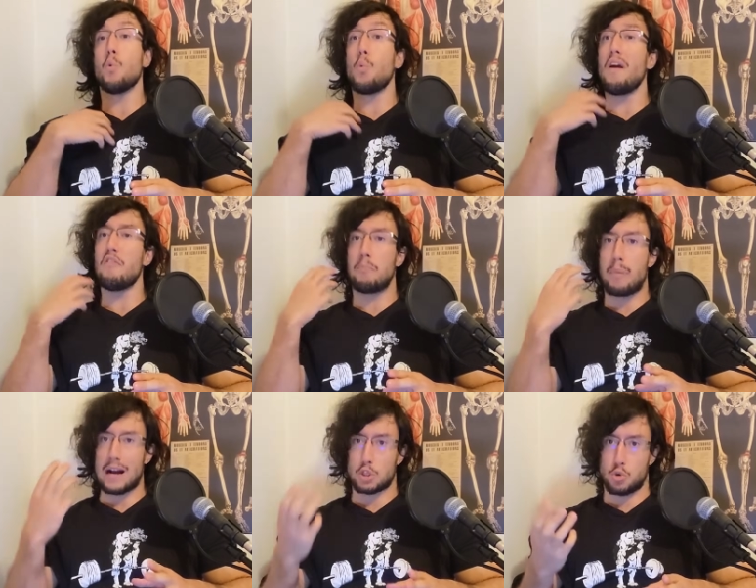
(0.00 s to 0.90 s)
with
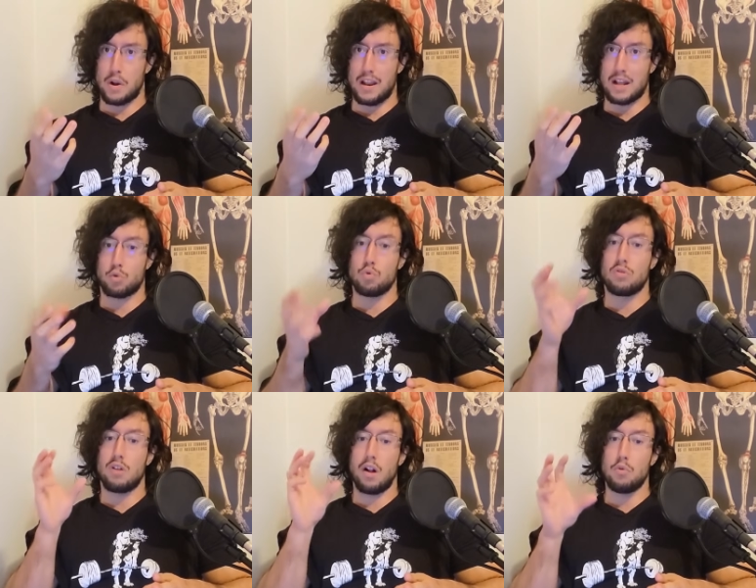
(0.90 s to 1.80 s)
back training to
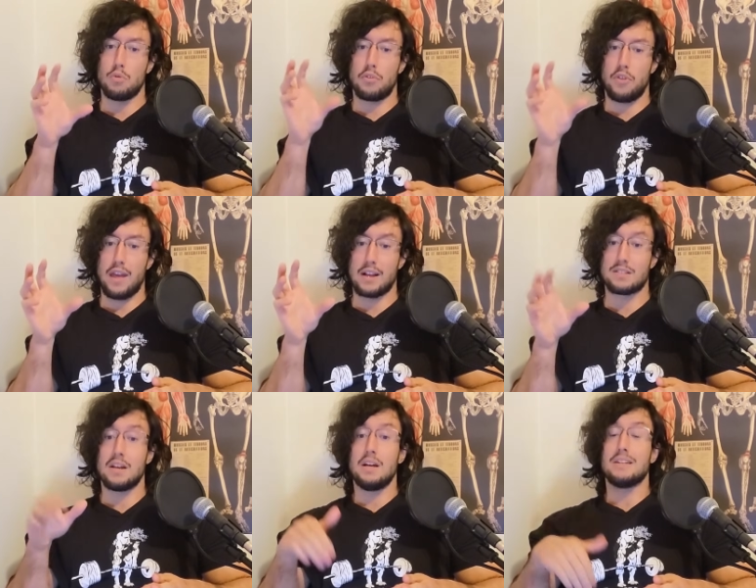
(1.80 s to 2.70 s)
tell you the
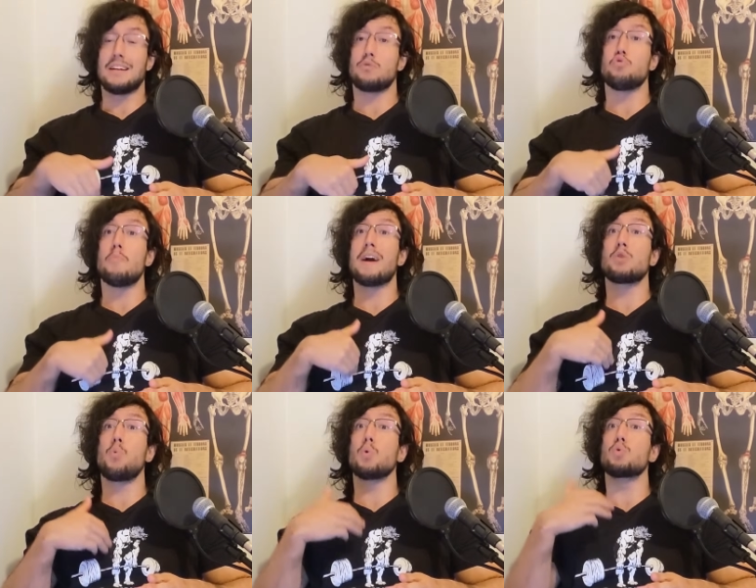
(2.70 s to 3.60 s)
things that you
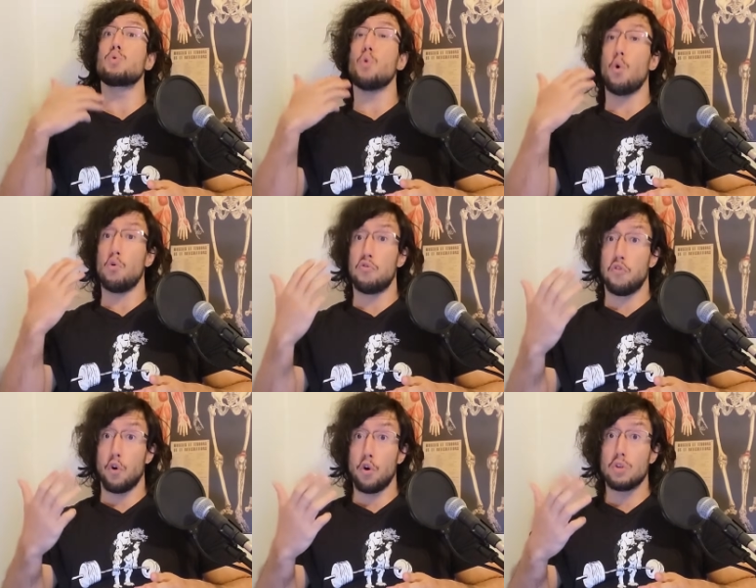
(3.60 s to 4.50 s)
might want to
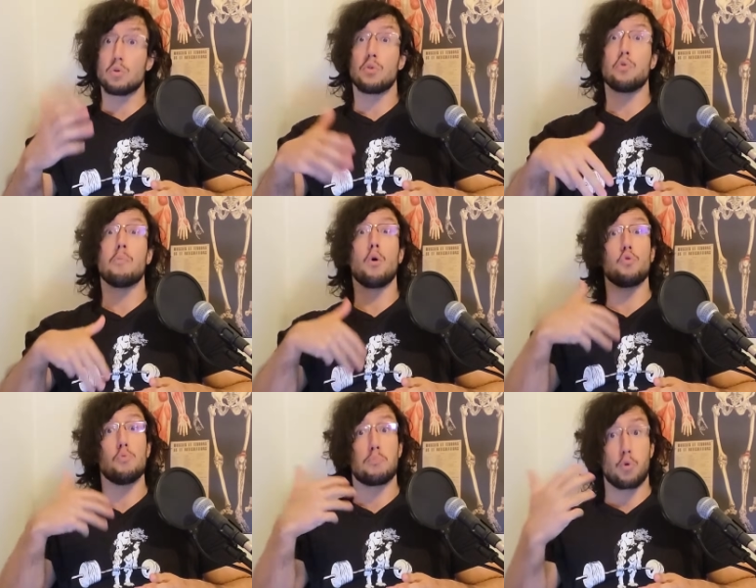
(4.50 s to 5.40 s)
avoid the more
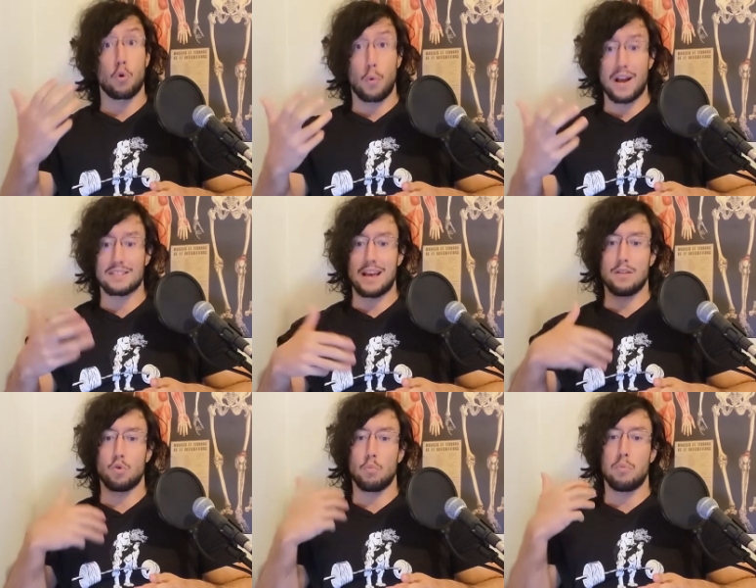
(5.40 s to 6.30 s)
you progress
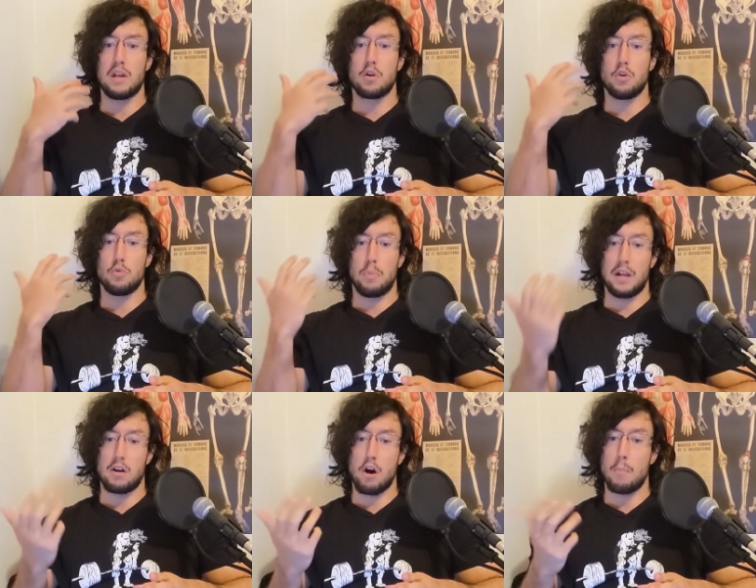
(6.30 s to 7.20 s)
and the bigger you
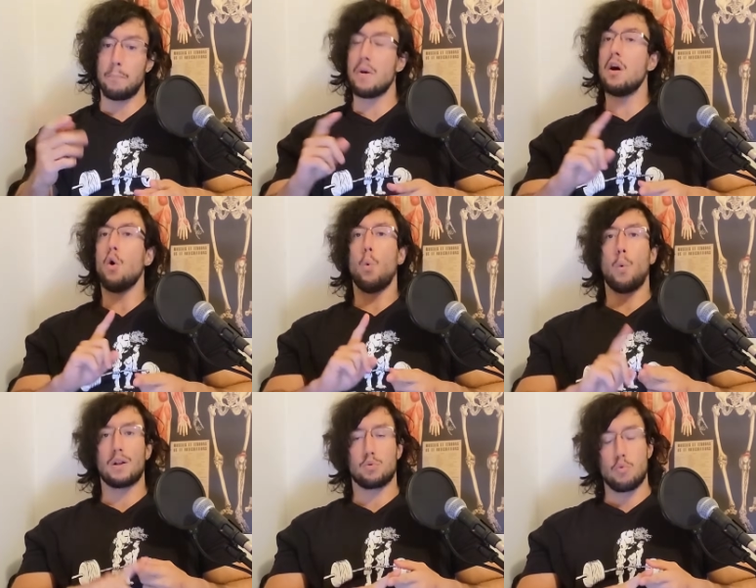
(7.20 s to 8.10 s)
become.
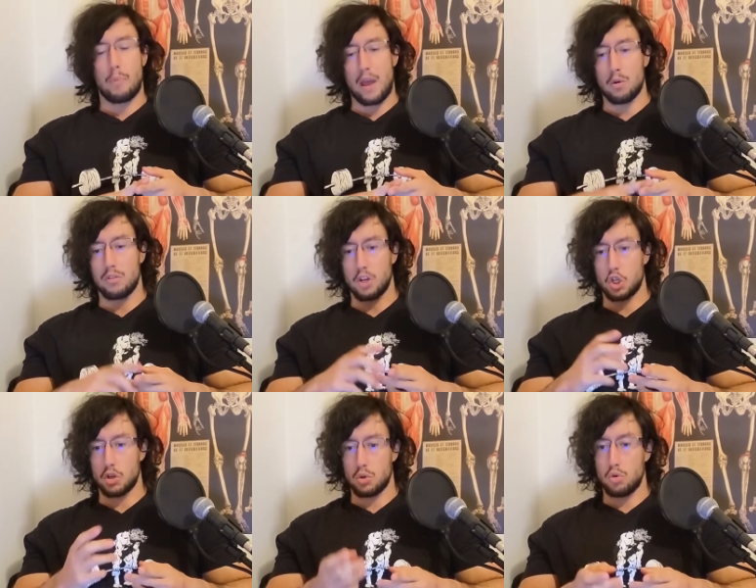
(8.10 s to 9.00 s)
What to pay
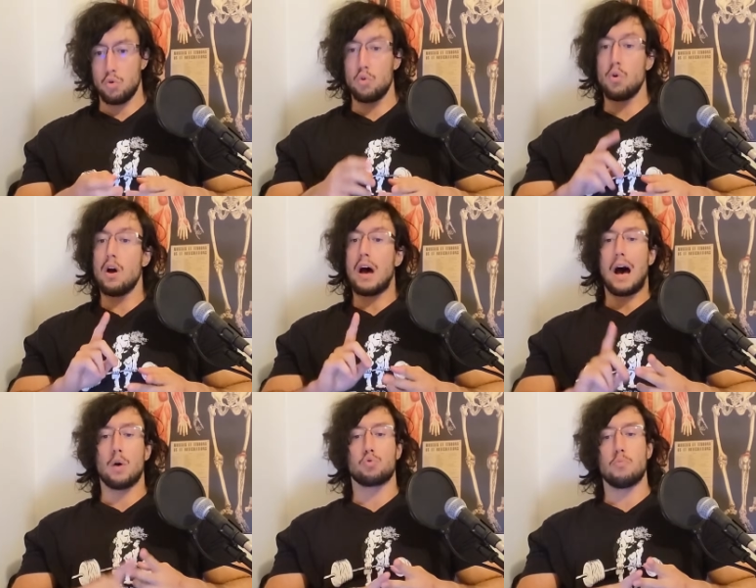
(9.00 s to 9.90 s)
attention to,
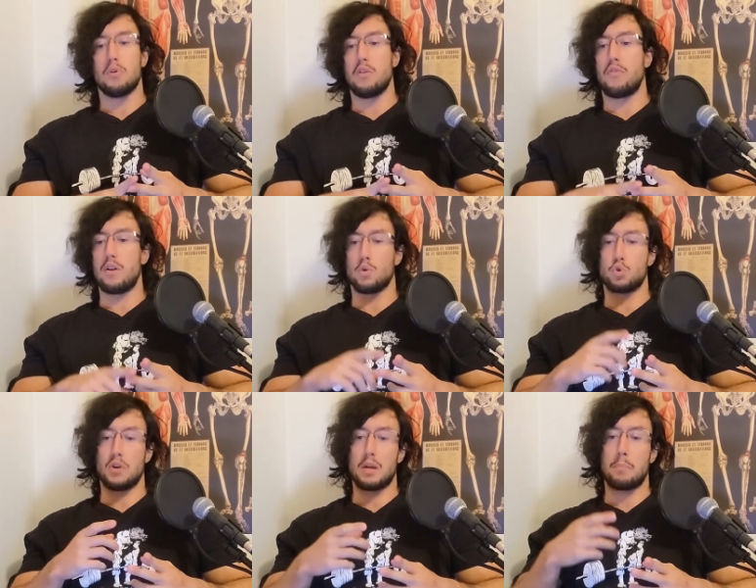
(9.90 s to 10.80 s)
how to modify your
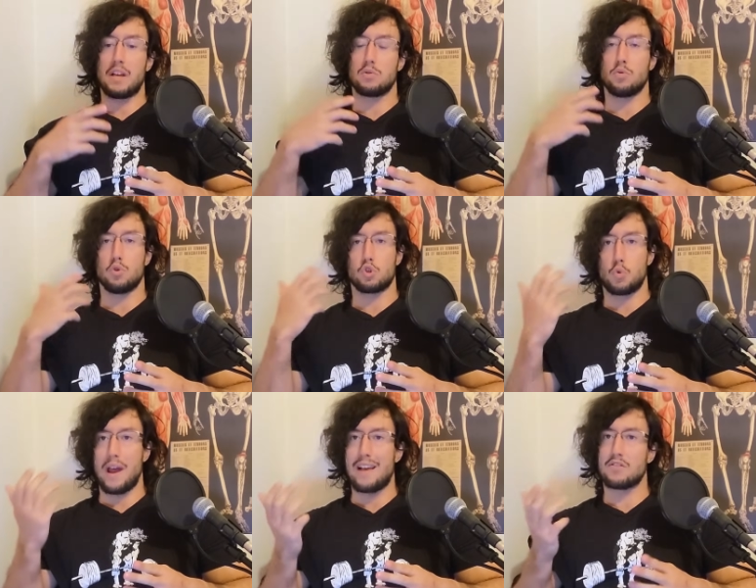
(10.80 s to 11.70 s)
training based on your
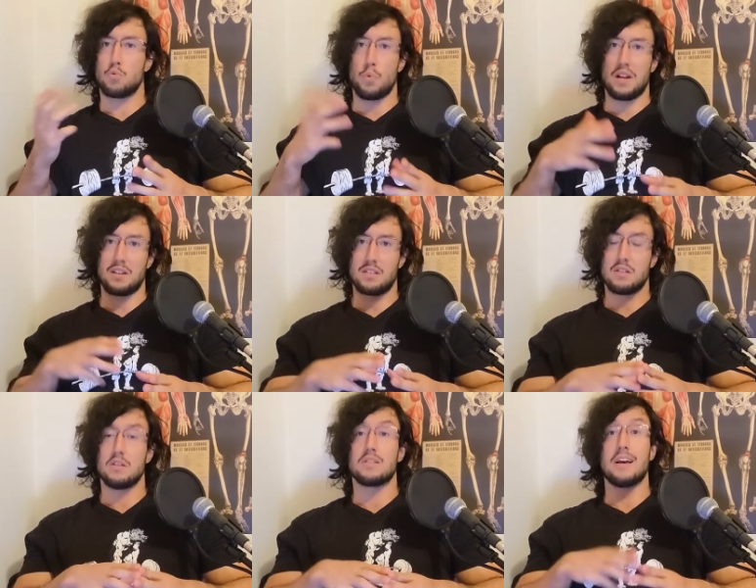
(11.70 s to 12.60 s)
strengths,
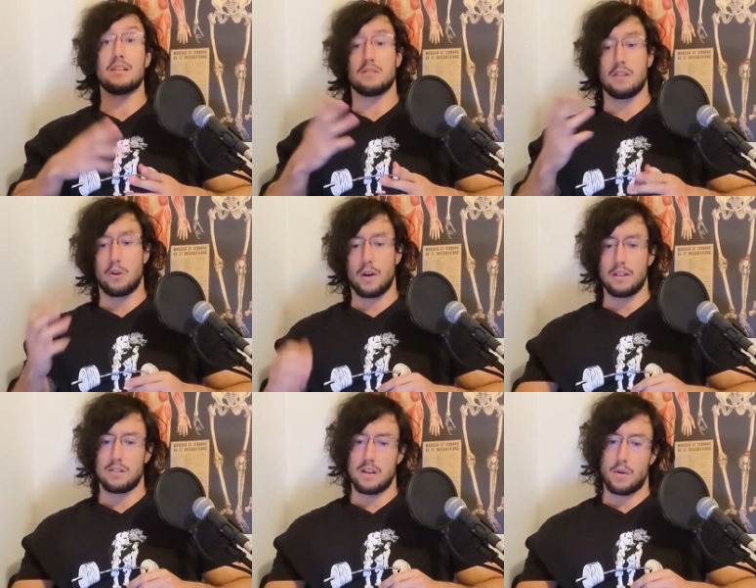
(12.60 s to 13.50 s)
weaknesses, etc.
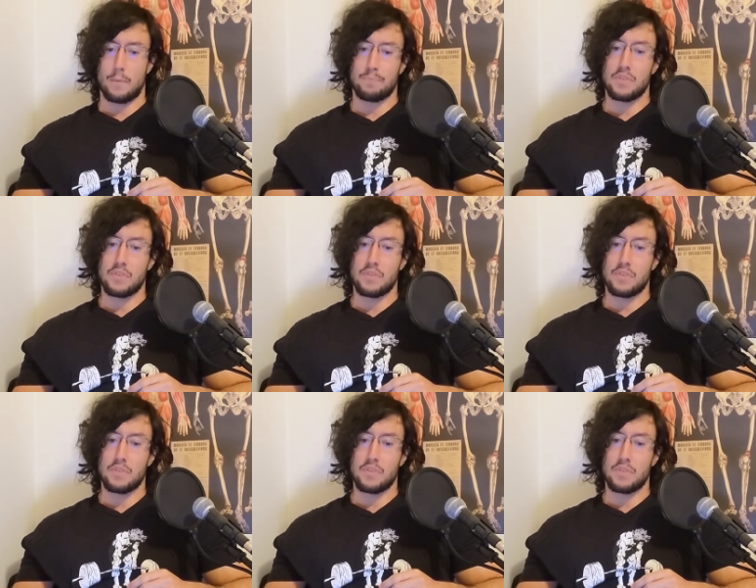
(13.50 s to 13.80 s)
etc.